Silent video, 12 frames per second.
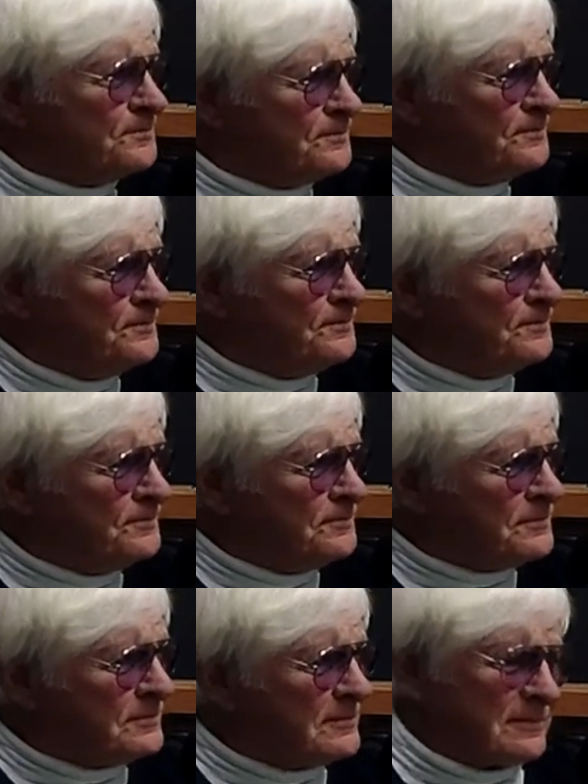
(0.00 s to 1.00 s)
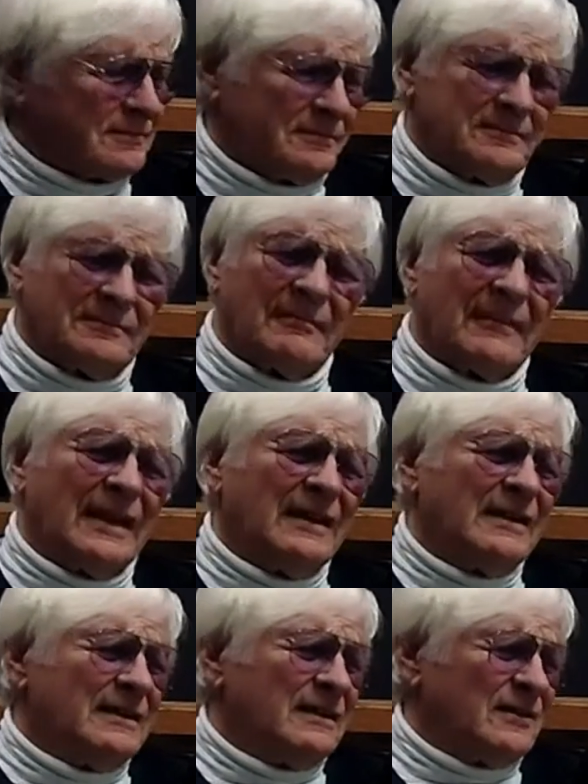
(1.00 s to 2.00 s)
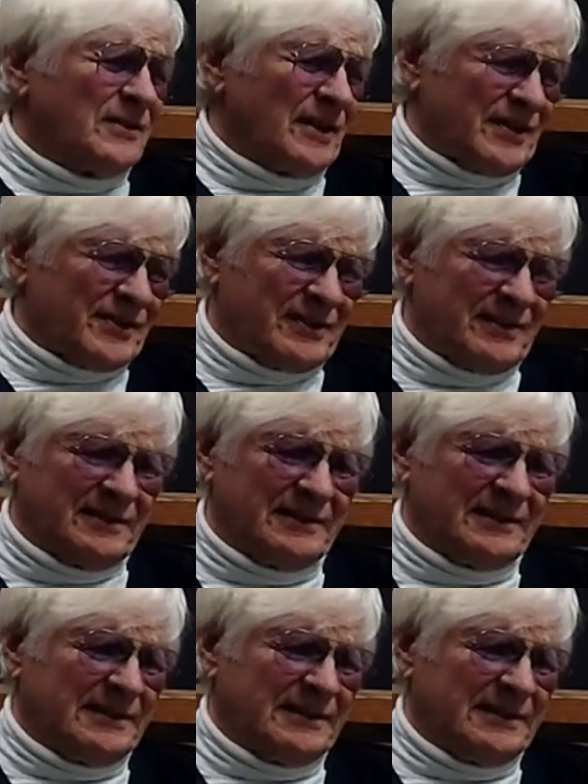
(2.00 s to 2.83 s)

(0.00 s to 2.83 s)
the waterfall. It doesn't really make